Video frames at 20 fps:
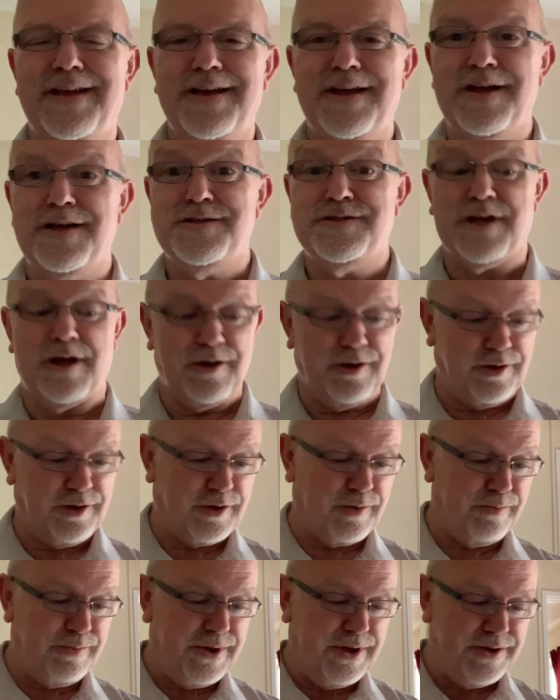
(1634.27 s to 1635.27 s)
Solent
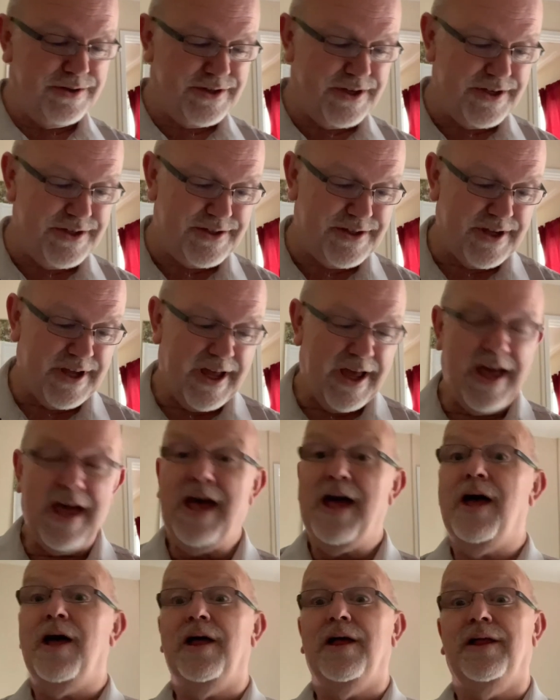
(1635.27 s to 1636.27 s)
Computers,
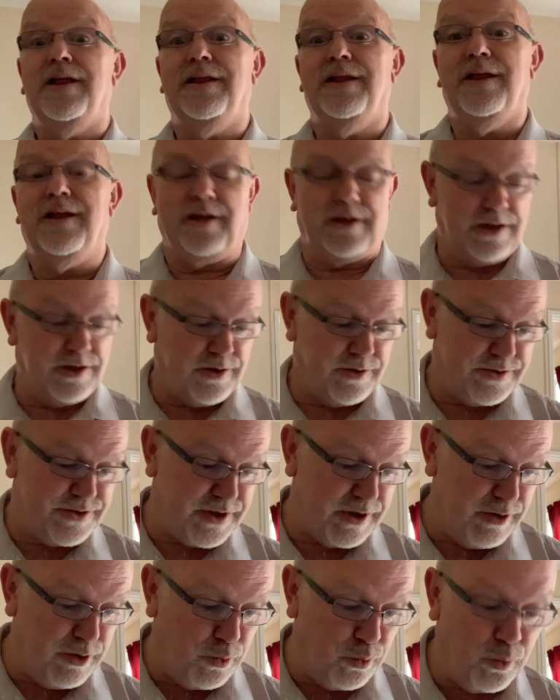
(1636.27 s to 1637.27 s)
or
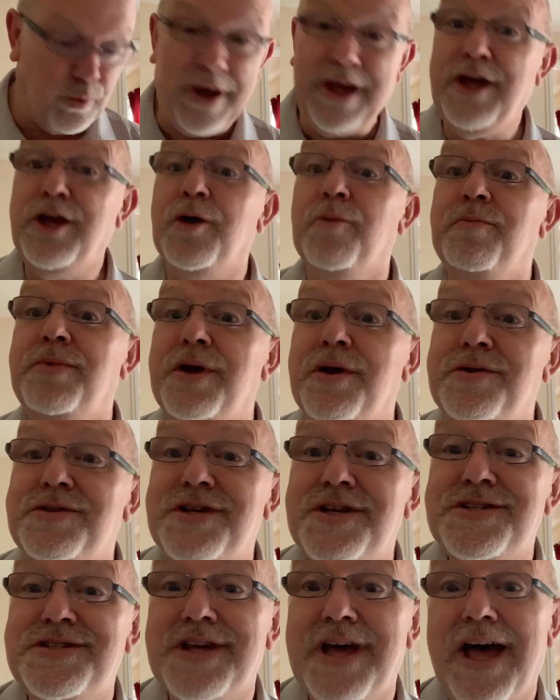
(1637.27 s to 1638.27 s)
Solent Way
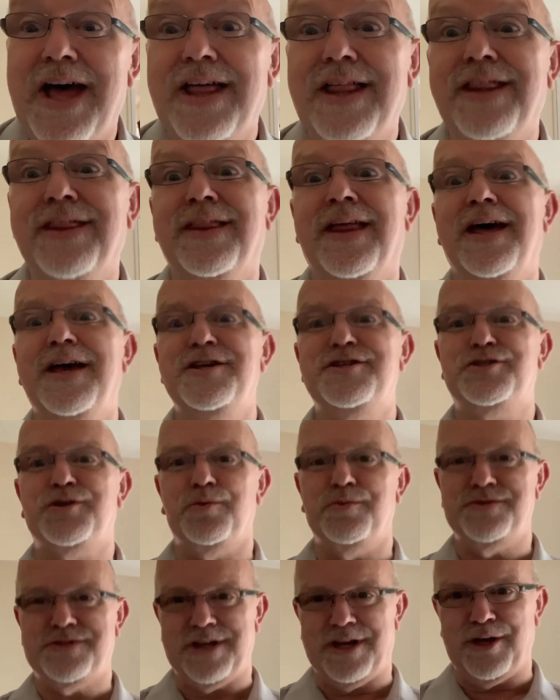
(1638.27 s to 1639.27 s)
Computers, they
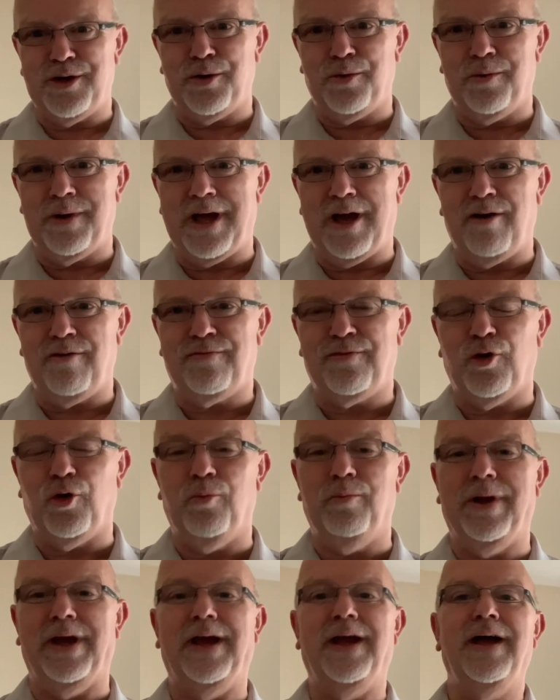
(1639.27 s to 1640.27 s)
sorted it all out for
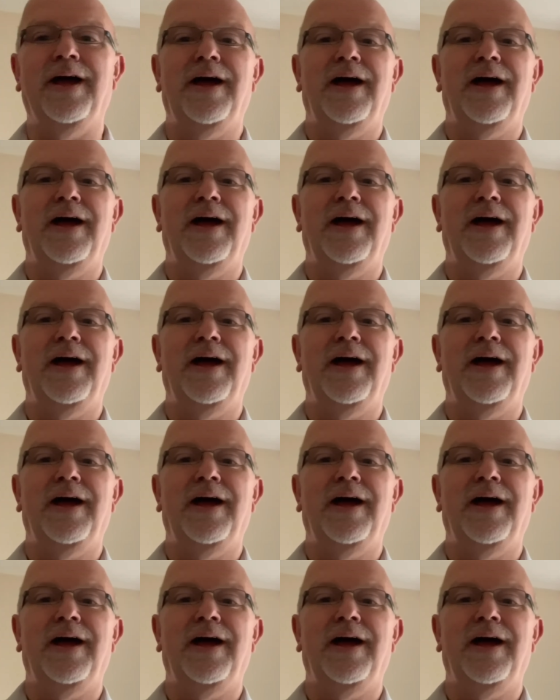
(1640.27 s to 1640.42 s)
me.